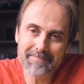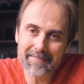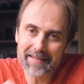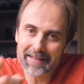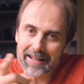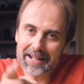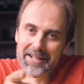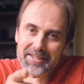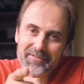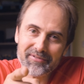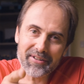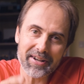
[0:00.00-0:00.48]

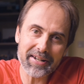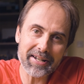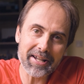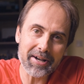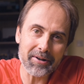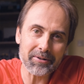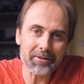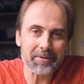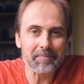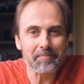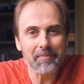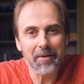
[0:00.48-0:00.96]
Let's find
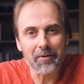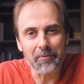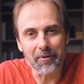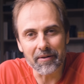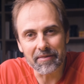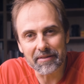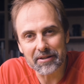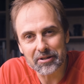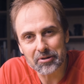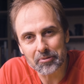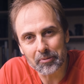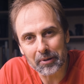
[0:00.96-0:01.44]
out
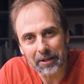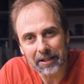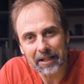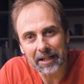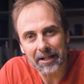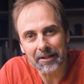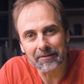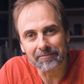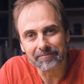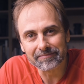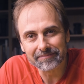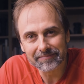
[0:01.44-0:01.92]
with this
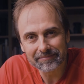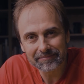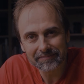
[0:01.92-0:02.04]
video.